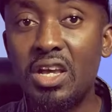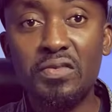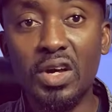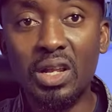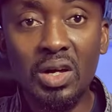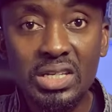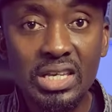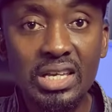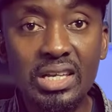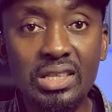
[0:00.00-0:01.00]
If you are
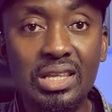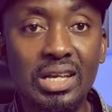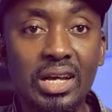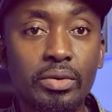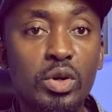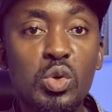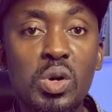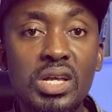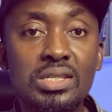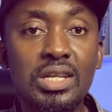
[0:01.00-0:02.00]
lucky, they can
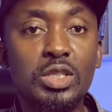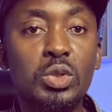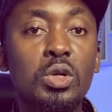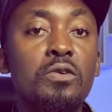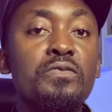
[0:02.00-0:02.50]
request that you